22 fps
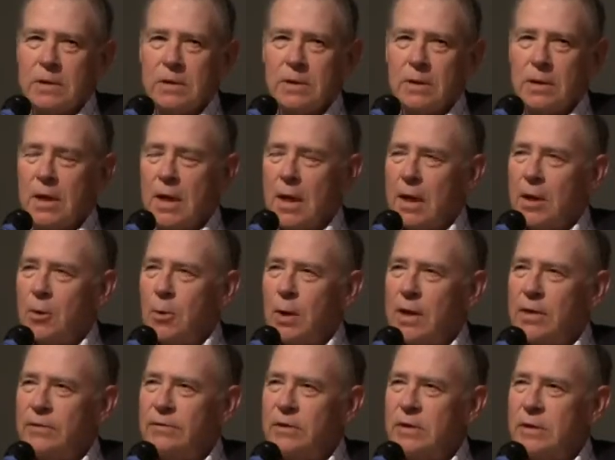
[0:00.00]
to Loch
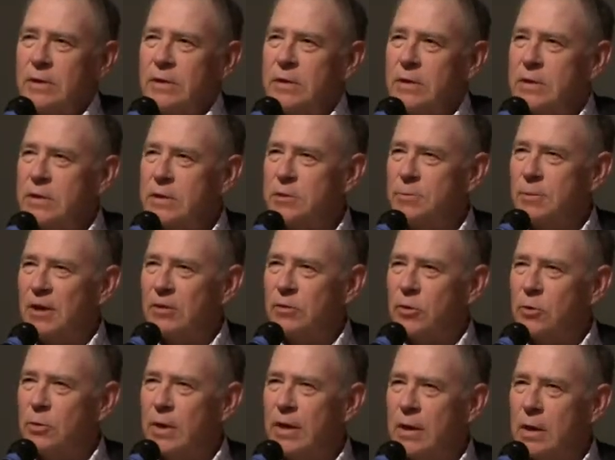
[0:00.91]
Raven is
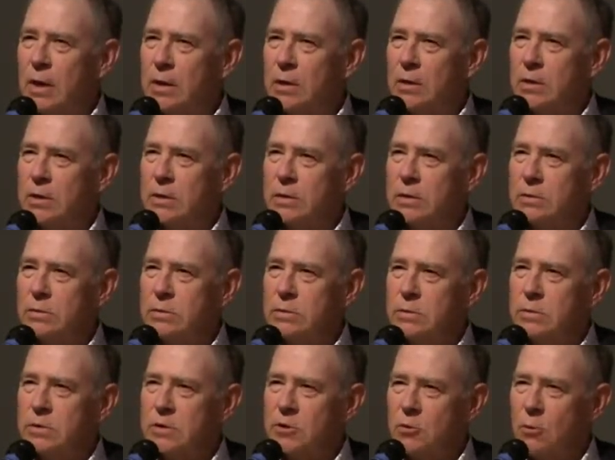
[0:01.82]
about 300
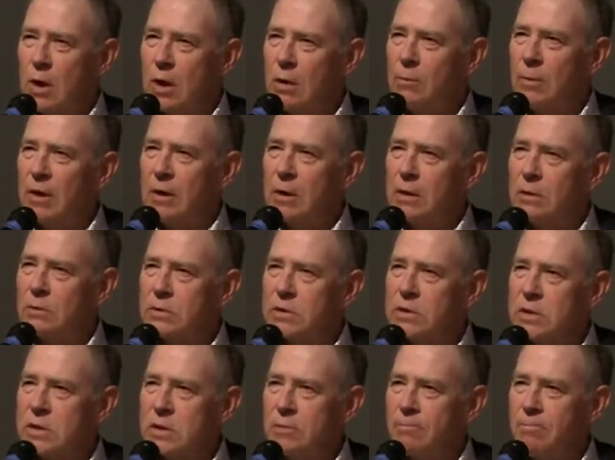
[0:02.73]
square
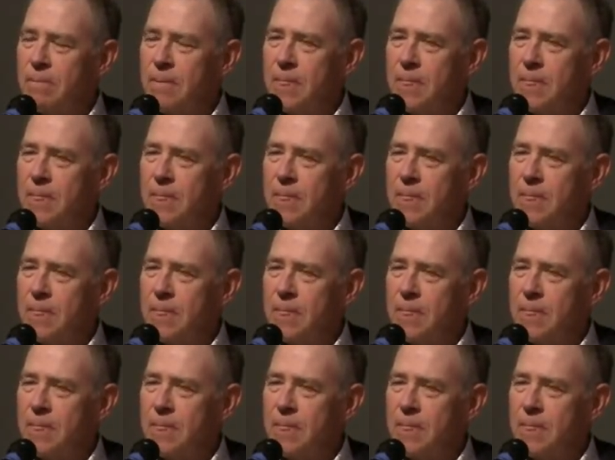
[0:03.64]
miles.